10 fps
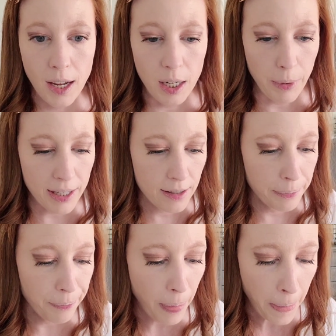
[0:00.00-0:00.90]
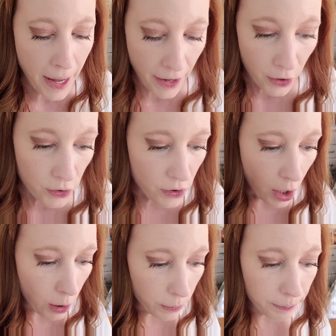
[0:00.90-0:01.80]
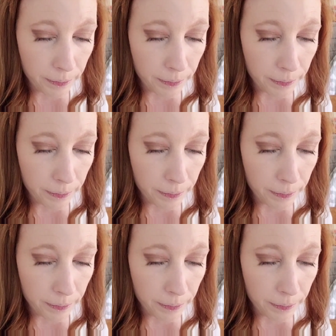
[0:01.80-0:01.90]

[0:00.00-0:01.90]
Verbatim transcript: Anyways, so